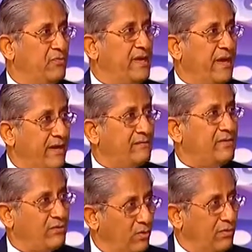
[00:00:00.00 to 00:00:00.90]
we
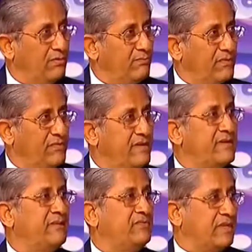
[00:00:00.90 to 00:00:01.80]
had the role, but we
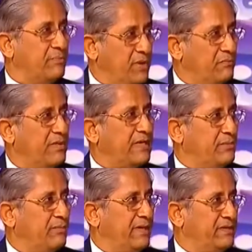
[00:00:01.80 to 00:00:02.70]
didn't have the
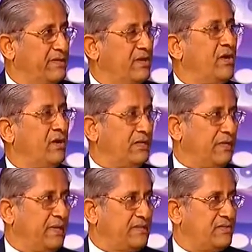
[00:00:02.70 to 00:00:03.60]
capability or the
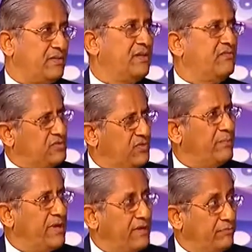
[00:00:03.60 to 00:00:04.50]
capacity, which we
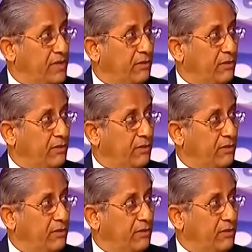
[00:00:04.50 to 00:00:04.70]
are building up now.